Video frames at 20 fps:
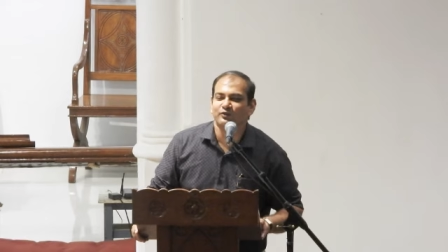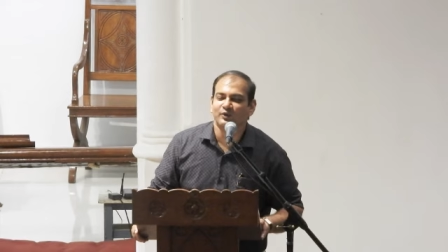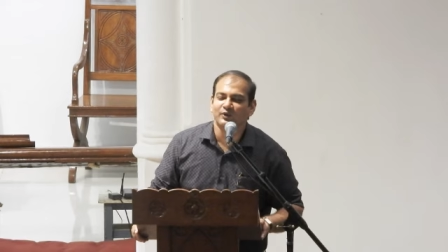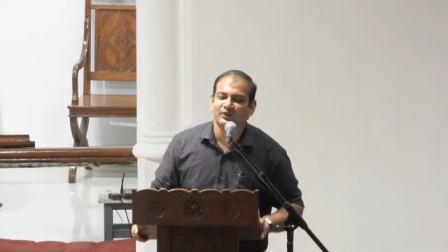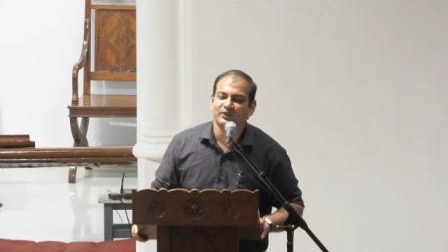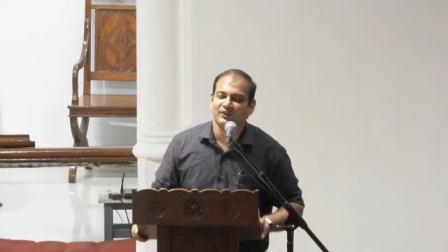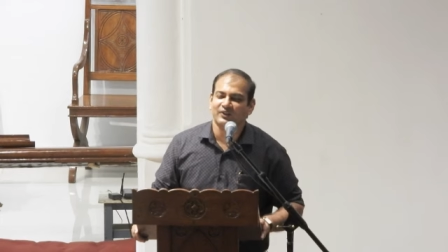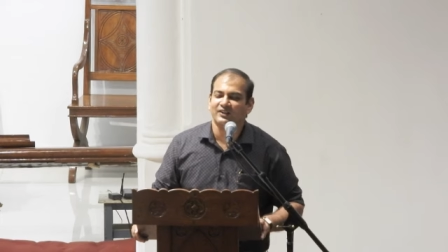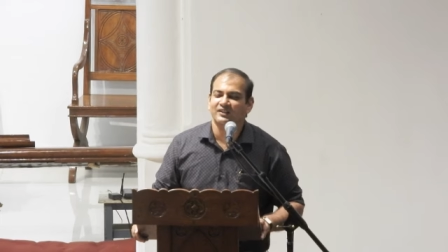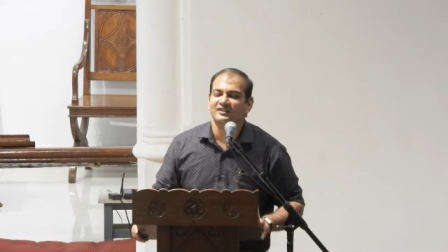
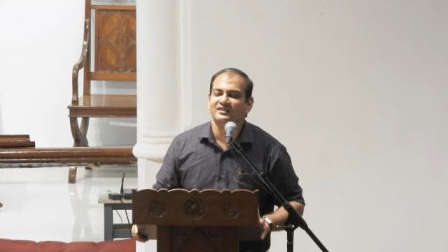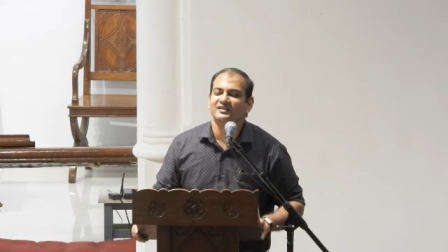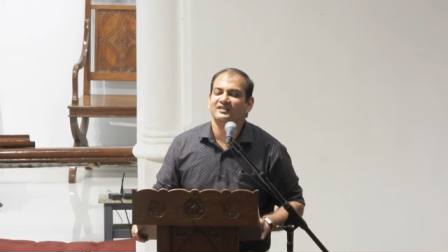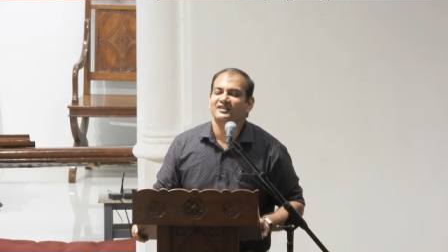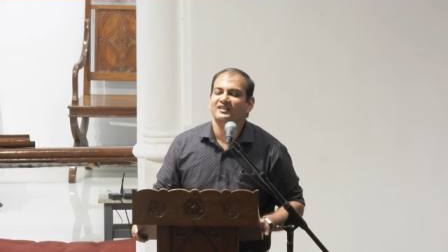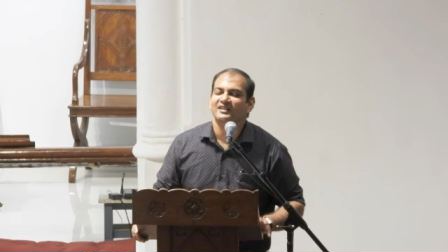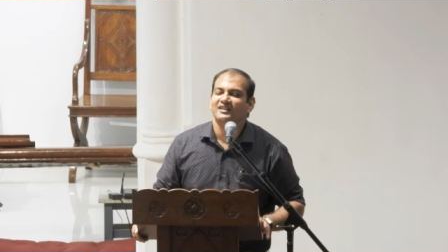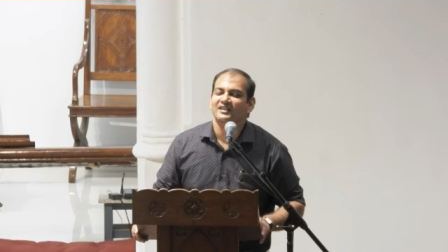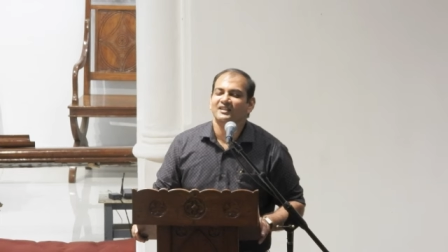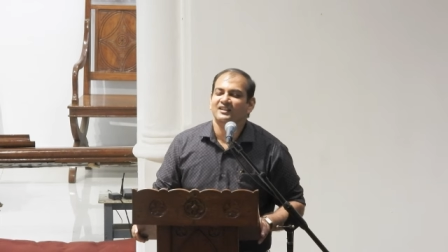phone
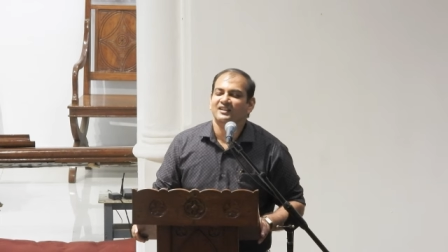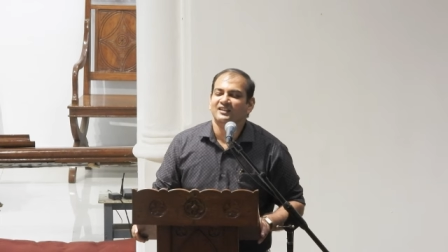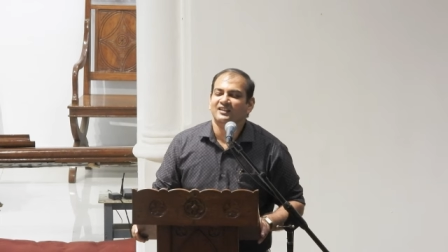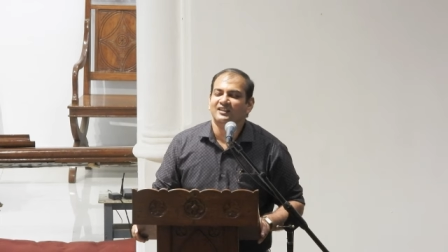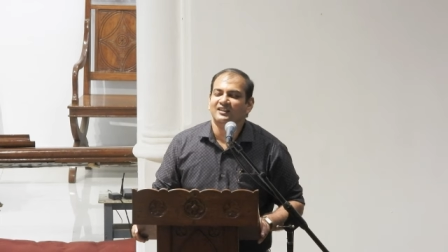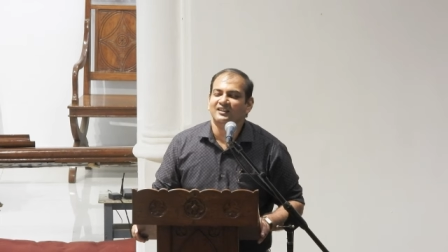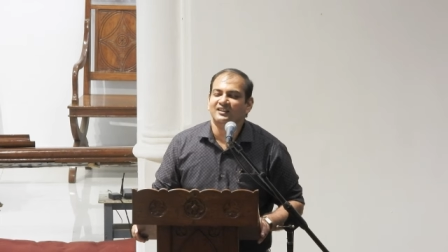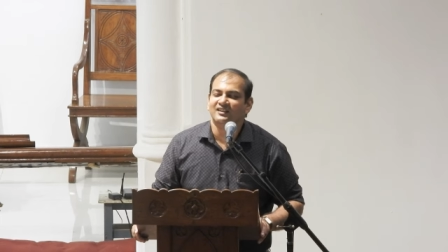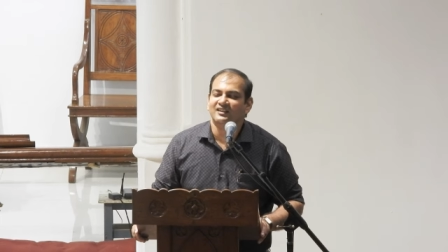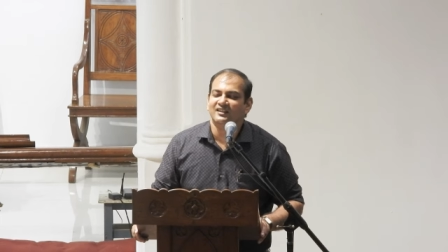calls
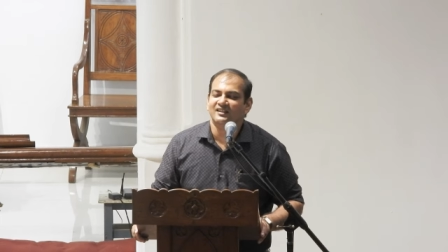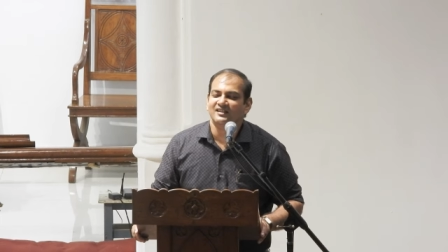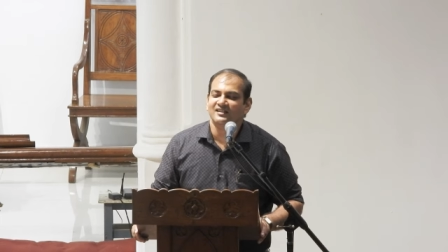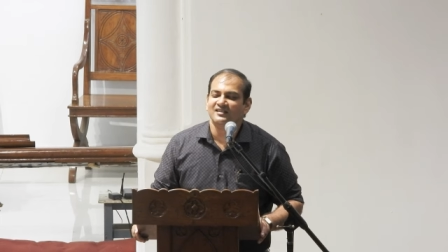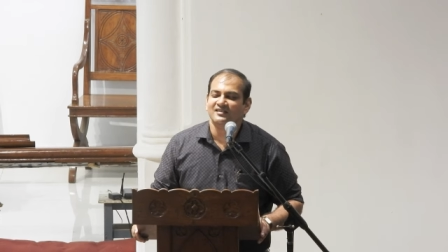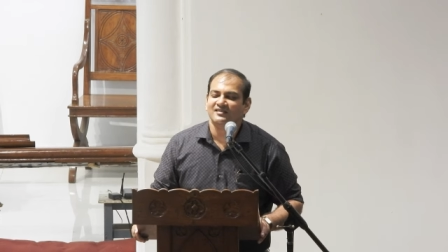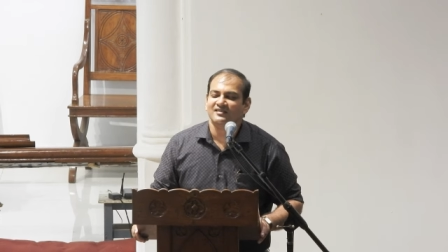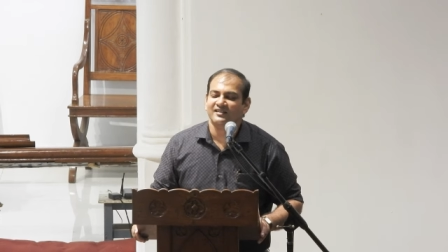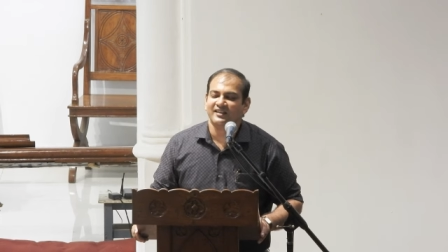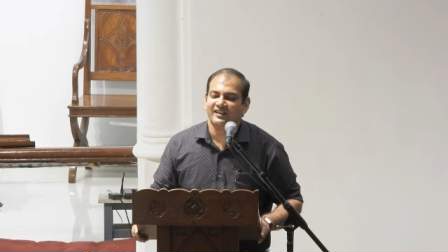uh,
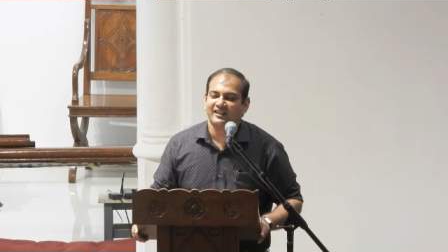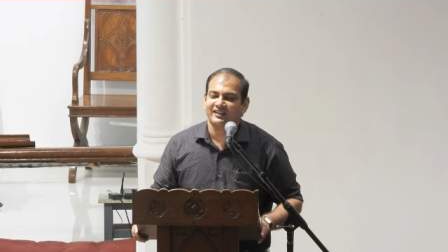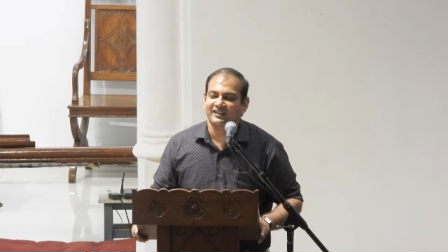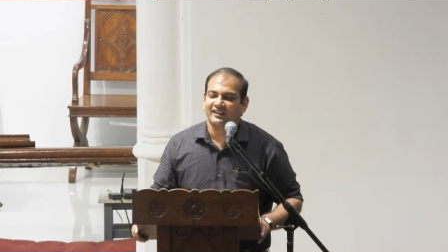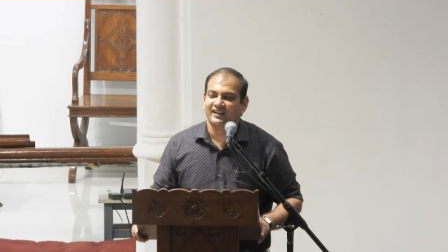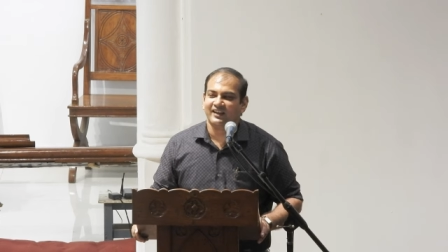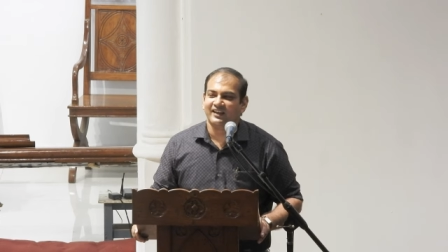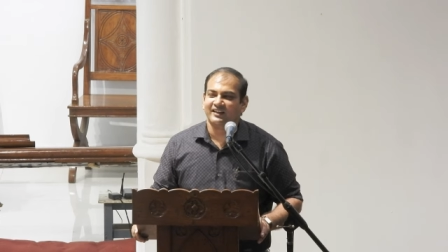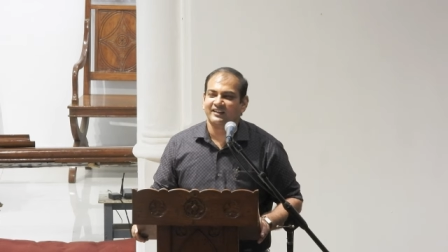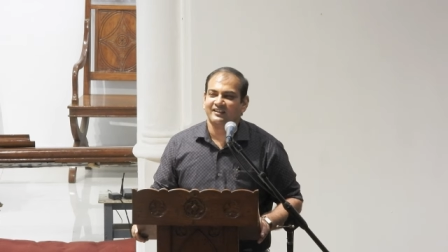
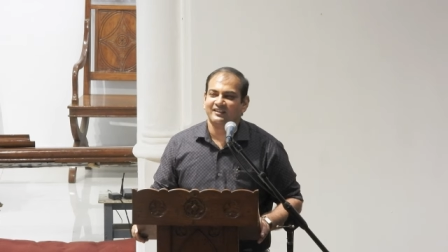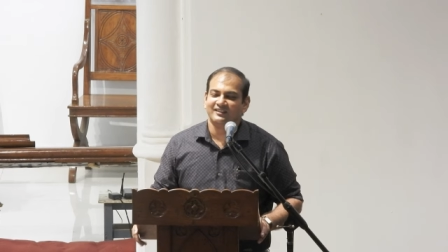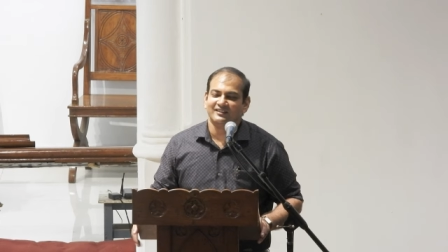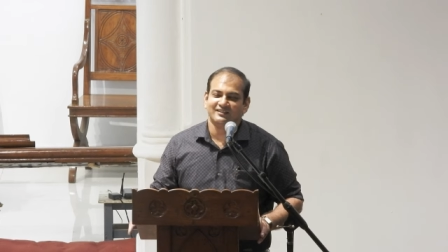saying that,